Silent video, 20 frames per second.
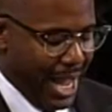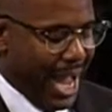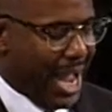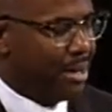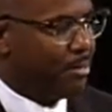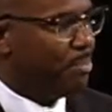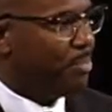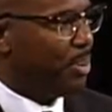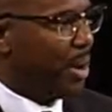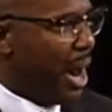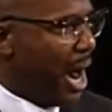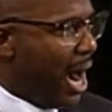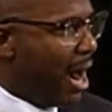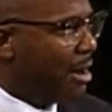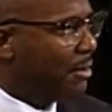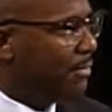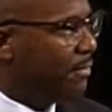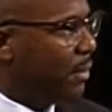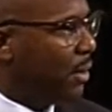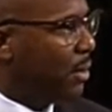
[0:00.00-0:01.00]
and
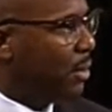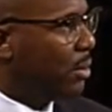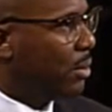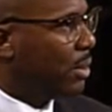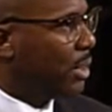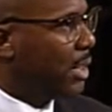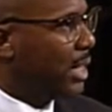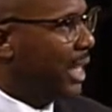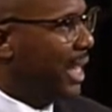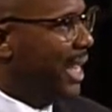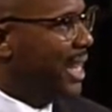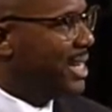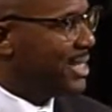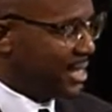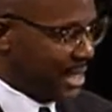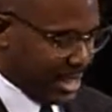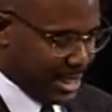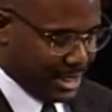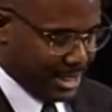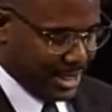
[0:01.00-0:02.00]
powerful in
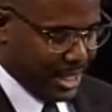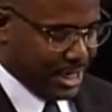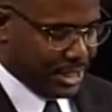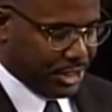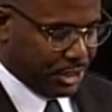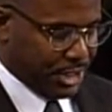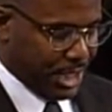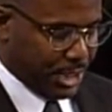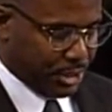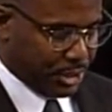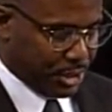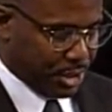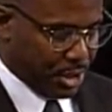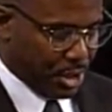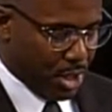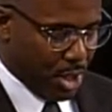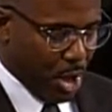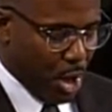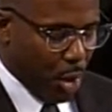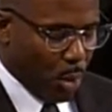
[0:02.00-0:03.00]
its existence.
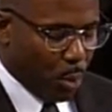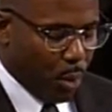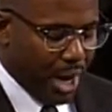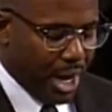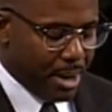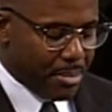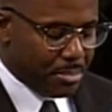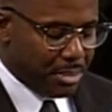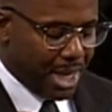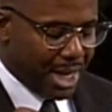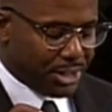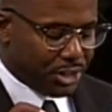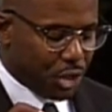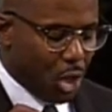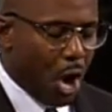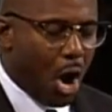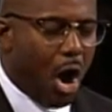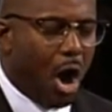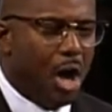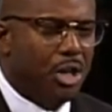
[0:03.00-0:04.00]
We must
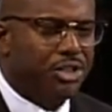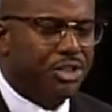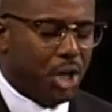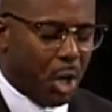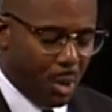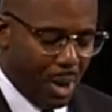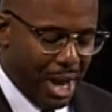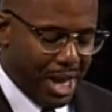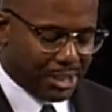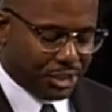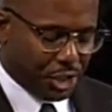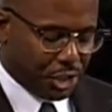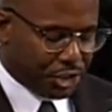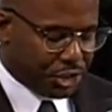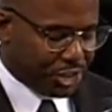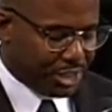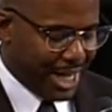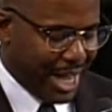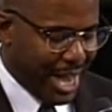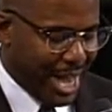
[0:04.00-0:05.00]
also
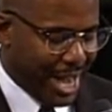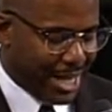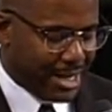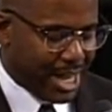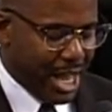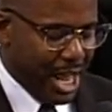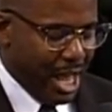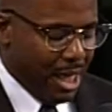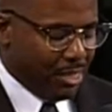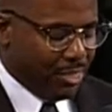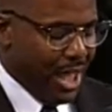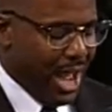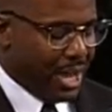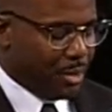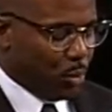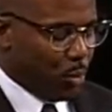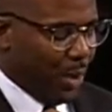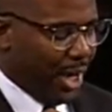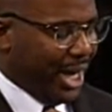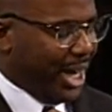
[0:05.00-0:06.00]
understand
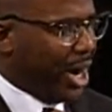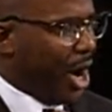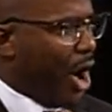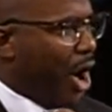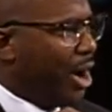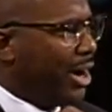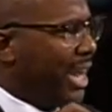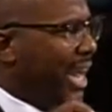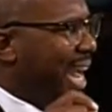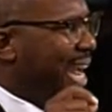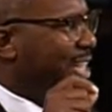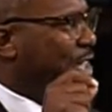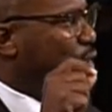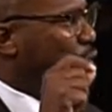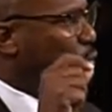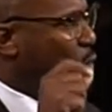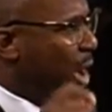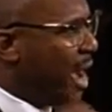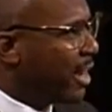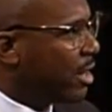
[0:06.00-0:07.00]
that we are
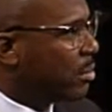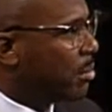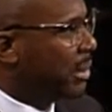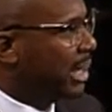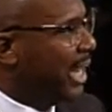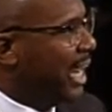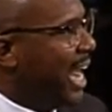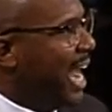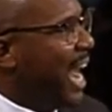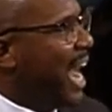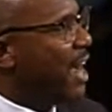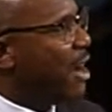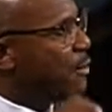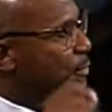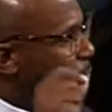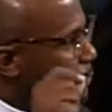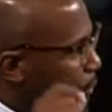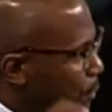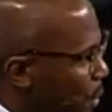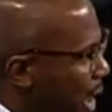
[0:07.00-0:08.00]
incredibly
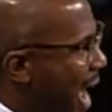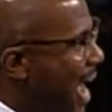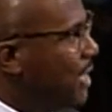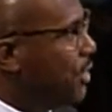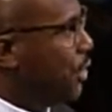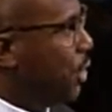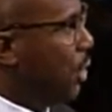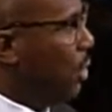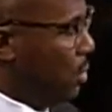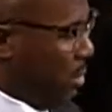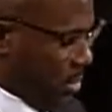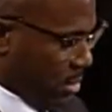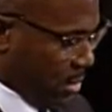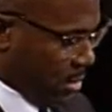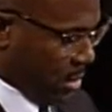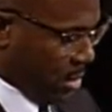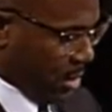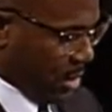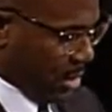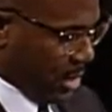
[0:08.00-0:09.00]
fragile.
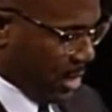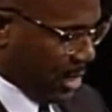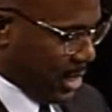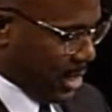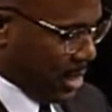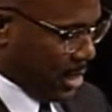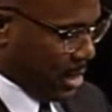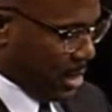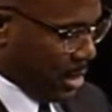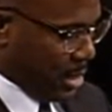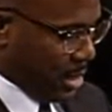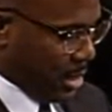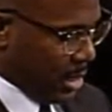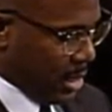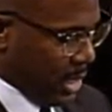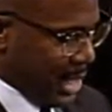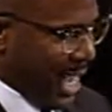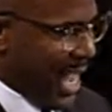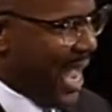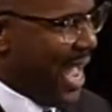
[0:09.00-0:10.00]

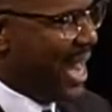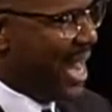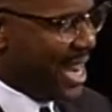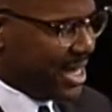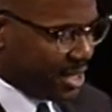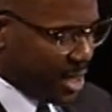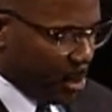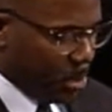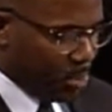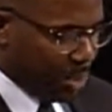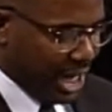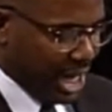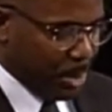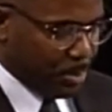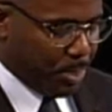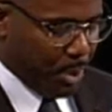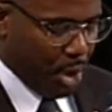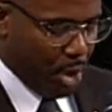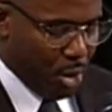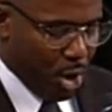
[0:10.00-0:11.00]
And as a
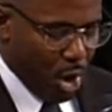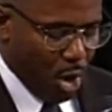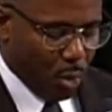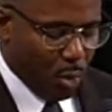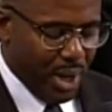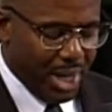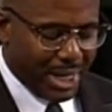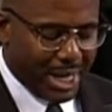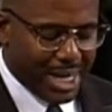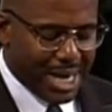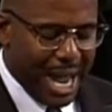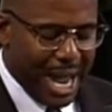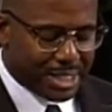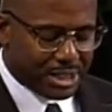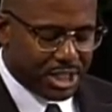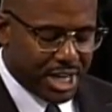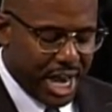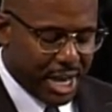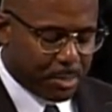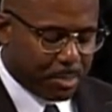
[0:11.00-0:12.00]
people, we
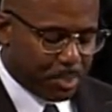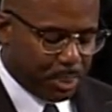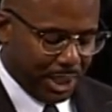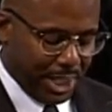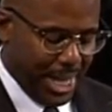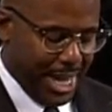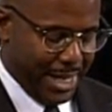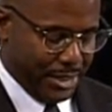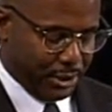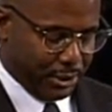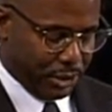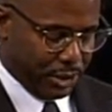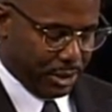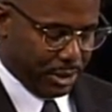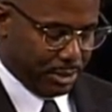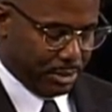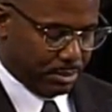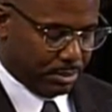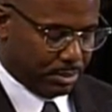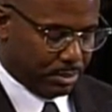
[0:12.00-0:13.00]
cannot take place.
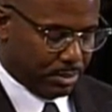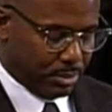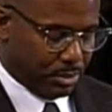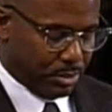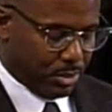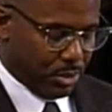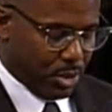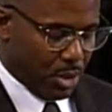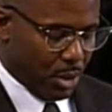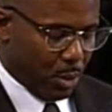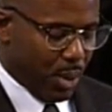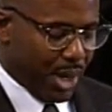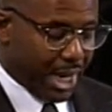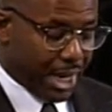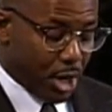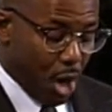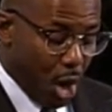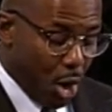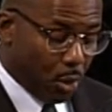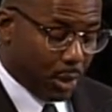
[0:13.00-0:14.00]
We
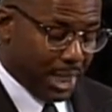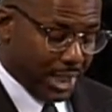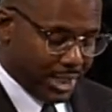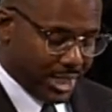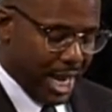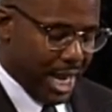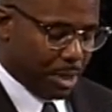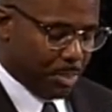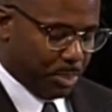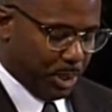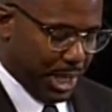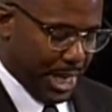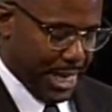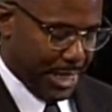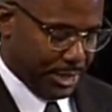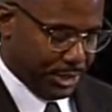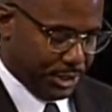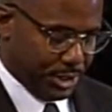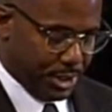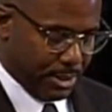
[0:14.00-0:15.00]
can only take
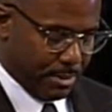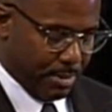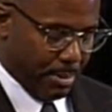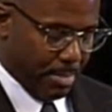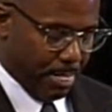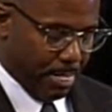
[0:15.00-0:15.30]
place